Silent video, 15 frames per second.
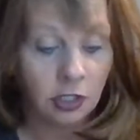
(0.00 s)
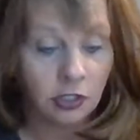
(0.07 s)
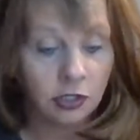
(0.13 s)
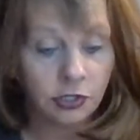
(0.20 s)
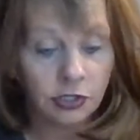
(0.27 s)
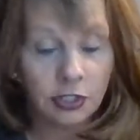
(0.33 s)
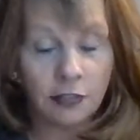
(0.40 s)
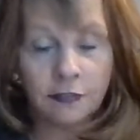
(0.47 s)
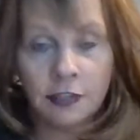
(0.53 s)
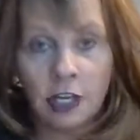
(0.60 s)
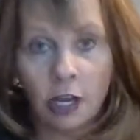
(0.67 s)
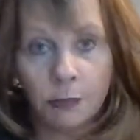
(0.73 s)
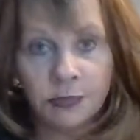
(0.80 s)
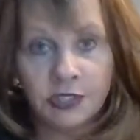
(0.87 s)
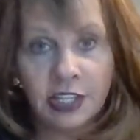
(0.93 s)
You also have
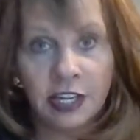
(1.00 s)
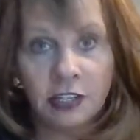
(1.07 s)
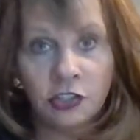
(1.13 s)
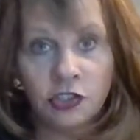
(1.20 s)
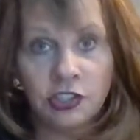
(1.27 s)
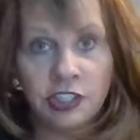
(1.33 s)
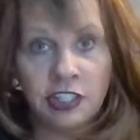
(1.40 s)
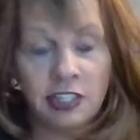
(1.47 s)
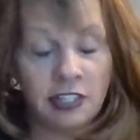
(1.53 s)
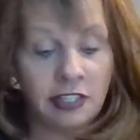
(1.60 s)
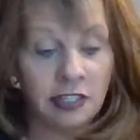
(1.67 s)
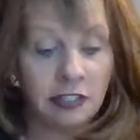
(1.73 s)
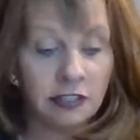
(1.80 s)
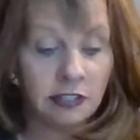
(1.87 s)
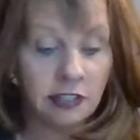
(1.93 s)
Cups energy
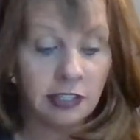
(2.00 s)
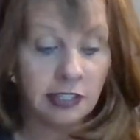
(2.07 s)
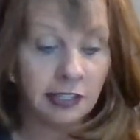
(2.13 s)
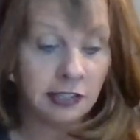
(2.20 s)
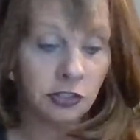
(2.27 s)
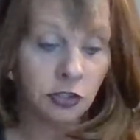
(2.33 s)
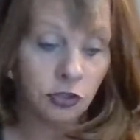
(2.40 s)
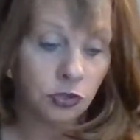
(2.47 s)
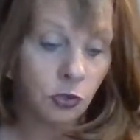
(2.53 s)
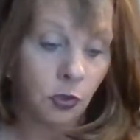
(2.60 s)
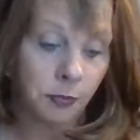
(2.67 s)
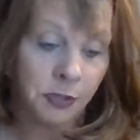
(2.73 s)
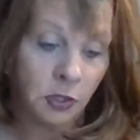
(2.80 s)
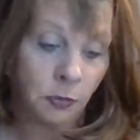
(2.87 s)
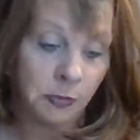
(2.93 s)
here, Cancer,
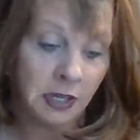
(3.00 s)
Scorpio,